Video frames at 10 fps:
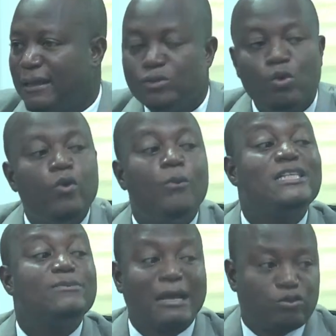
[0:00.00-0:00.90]
Into you
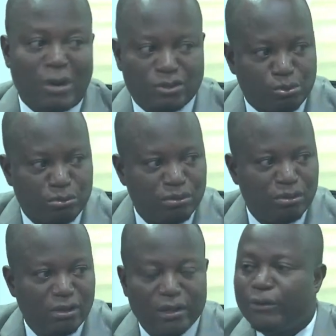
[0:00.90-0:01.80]
bet me at
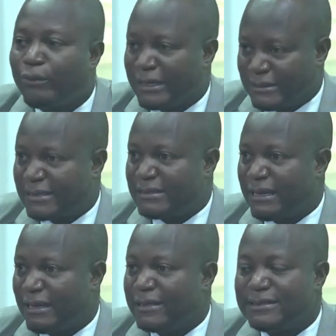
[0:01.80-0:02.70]
waso. What he has here?
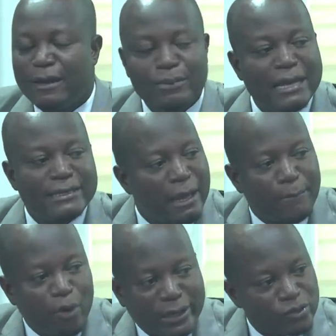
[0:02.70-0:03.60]
Into you be anya
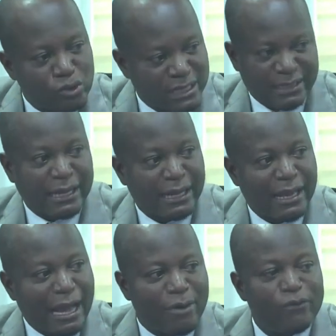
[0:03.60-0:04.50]
boni so said here.
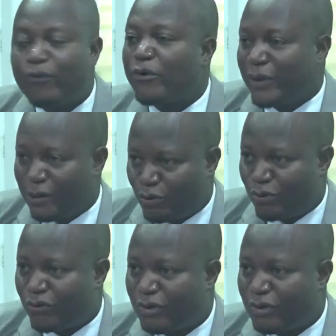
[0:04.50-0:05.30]
A man for joining no no.